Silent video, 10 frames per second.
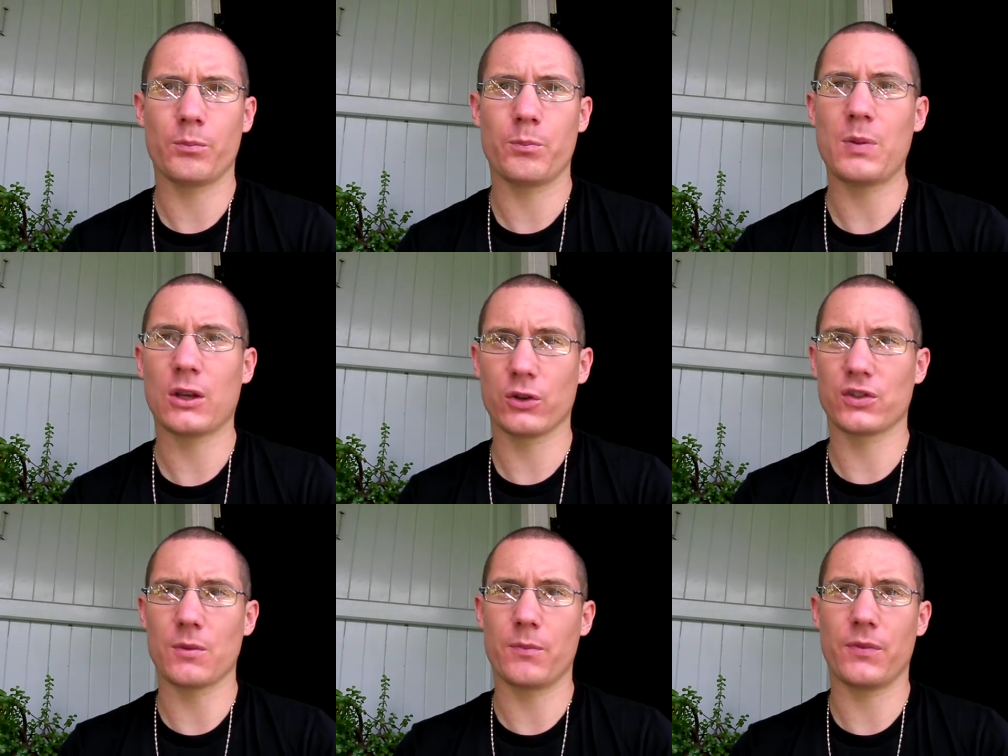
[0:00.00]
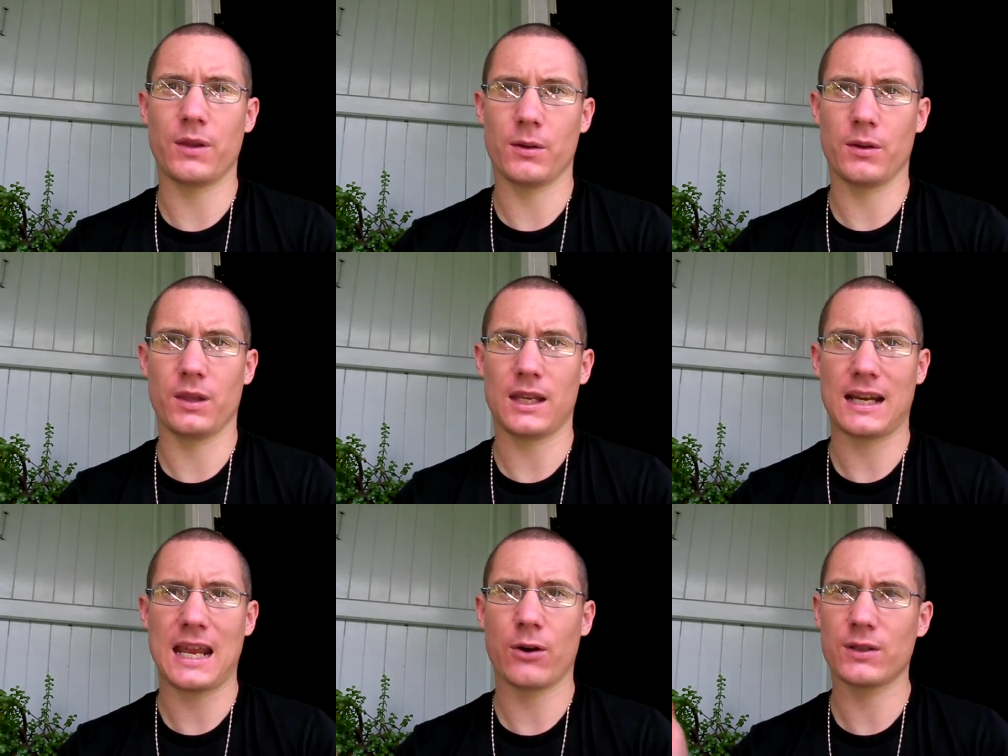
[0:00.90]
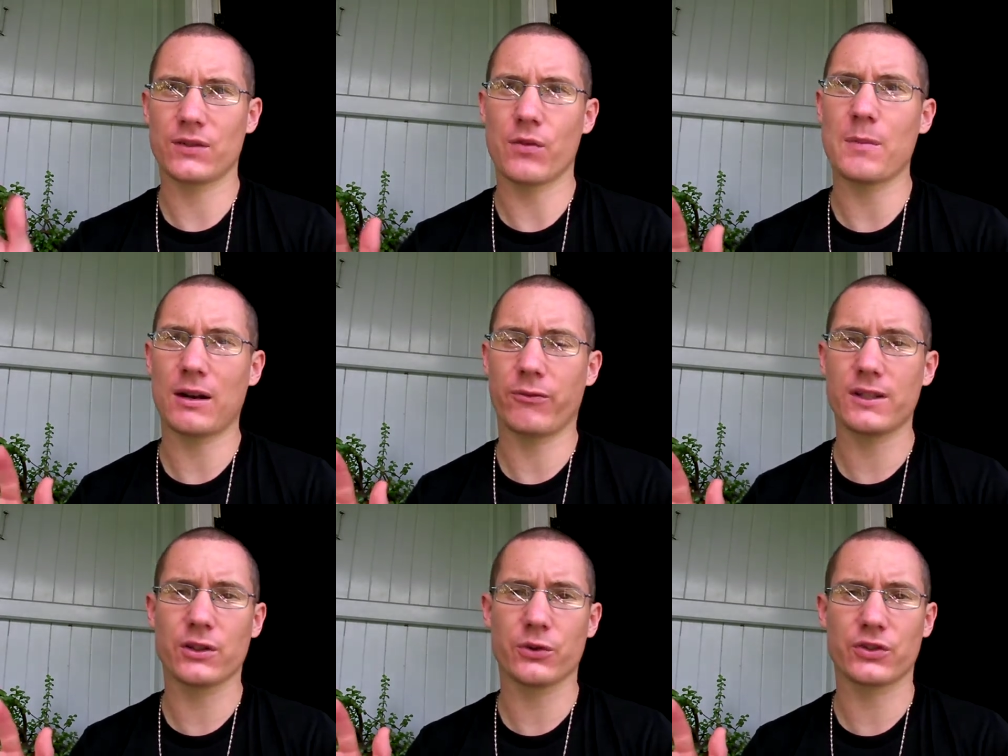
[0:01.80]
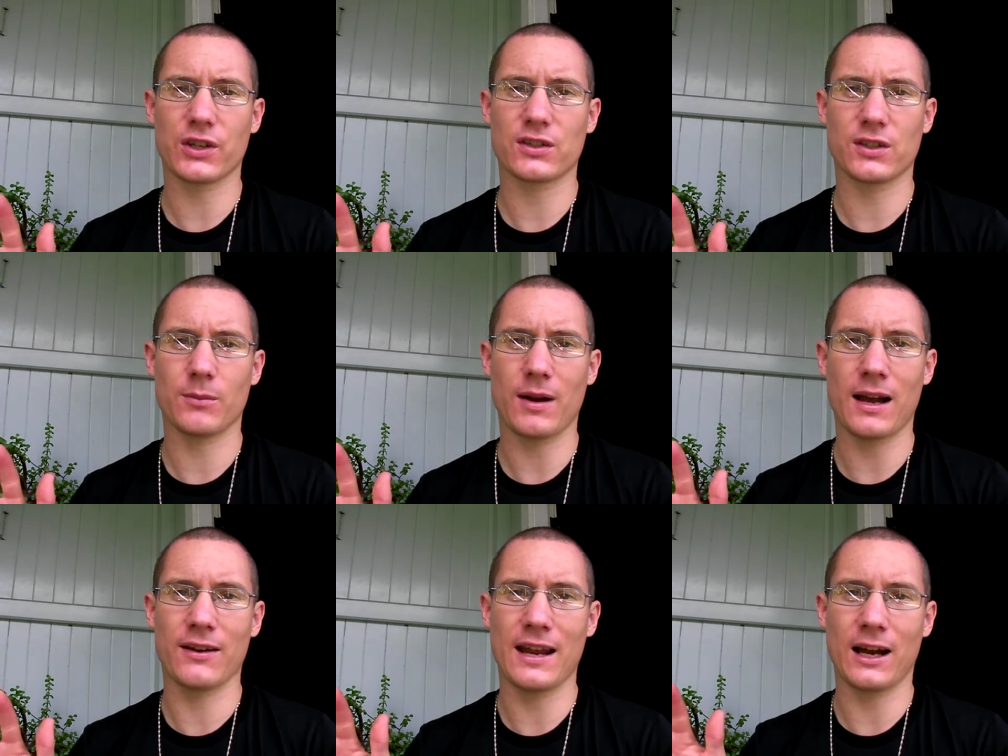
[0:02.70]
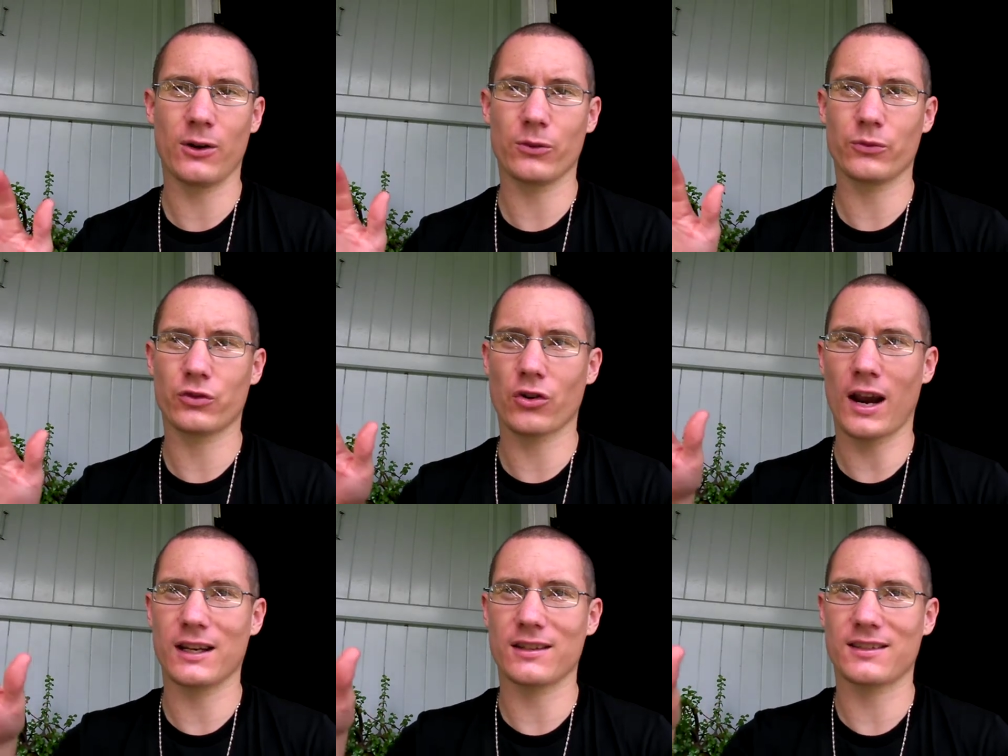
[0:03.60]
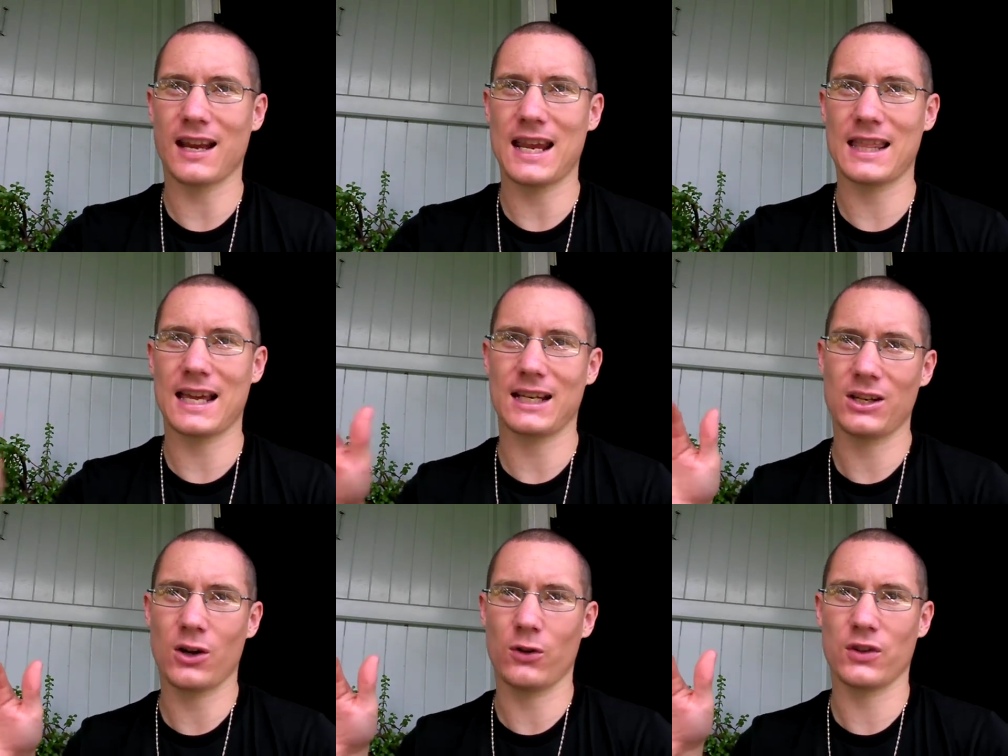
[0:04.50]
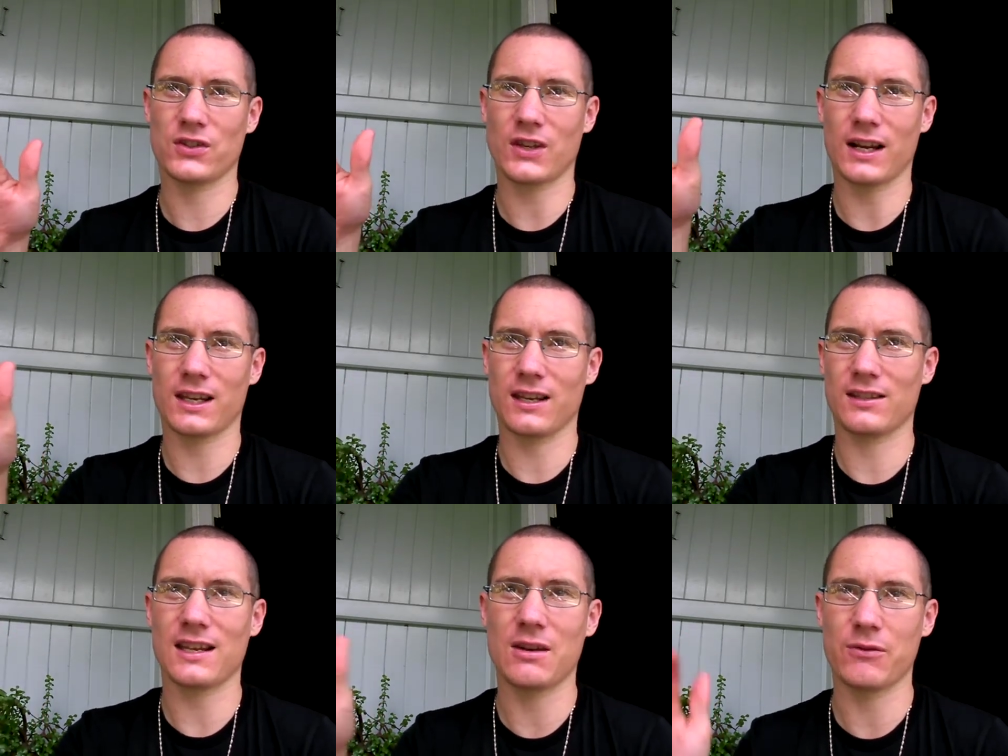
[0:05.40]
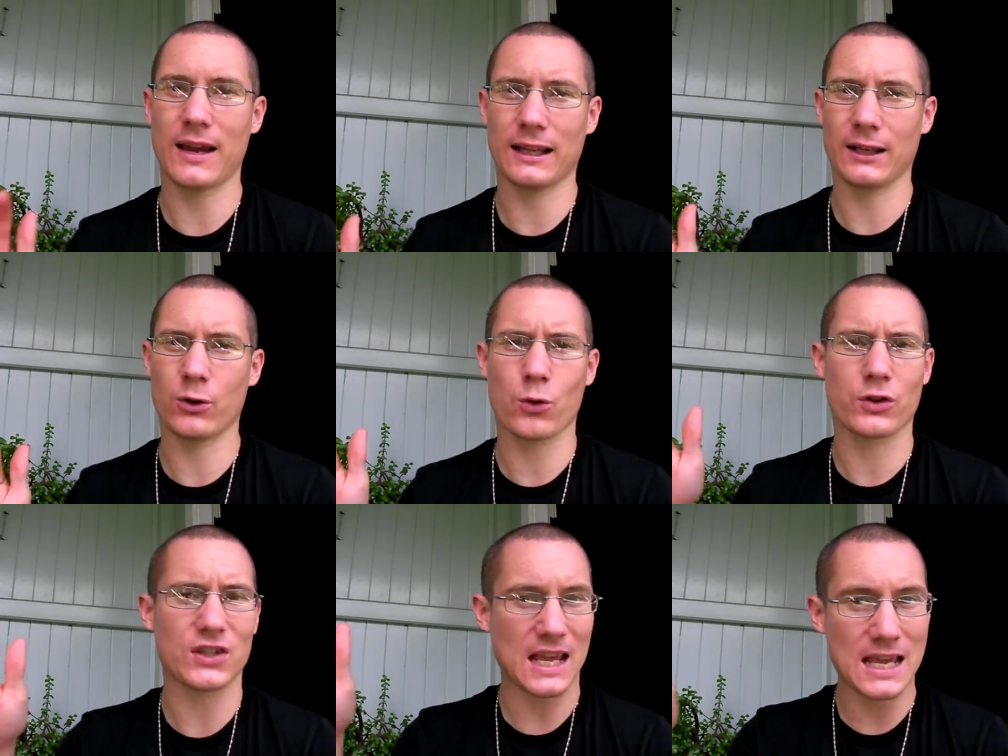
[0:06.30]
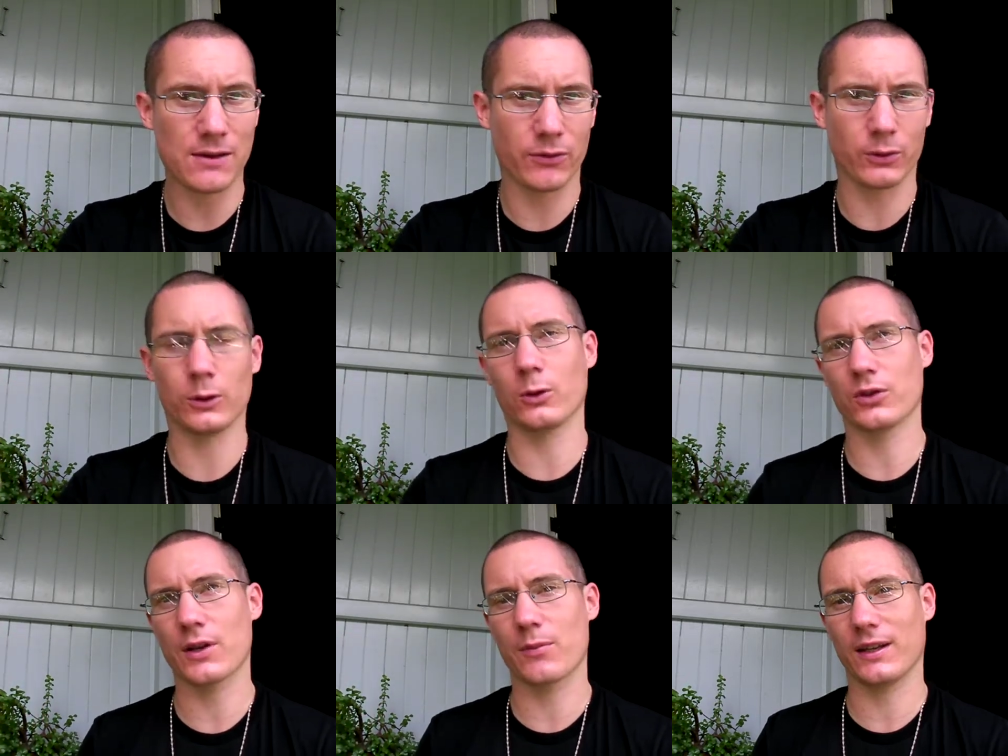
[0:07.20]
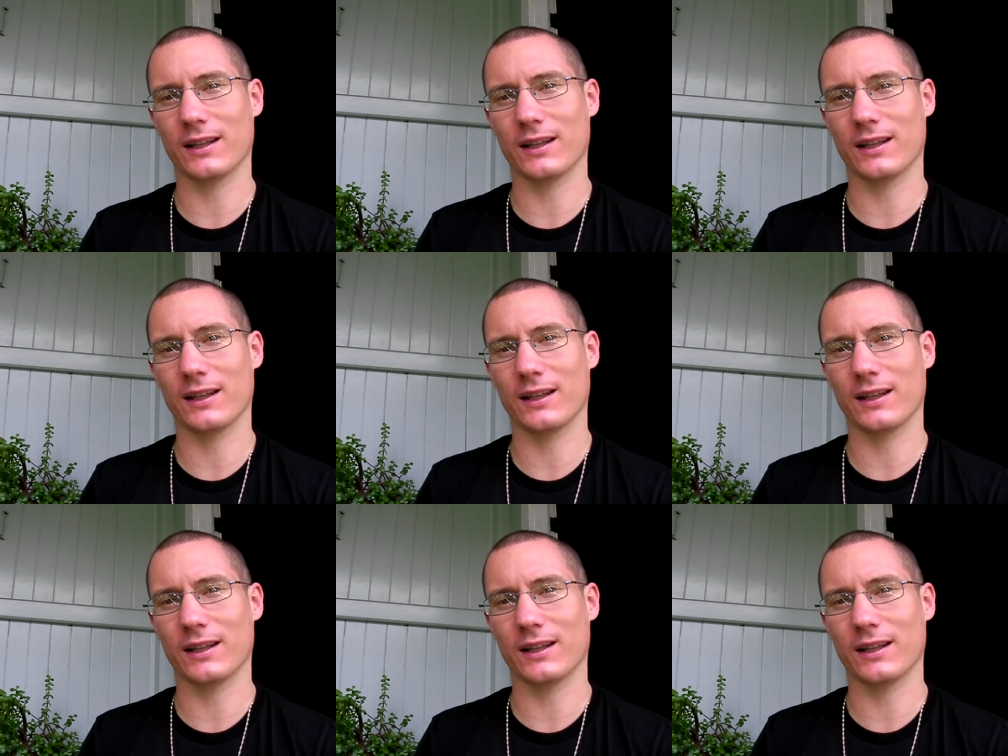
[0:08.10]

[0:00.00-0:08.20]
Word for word: Because the, the, the adherents of a metaphysical system are now trying to say that, you know, the Sankhya is invalid or it's evil or something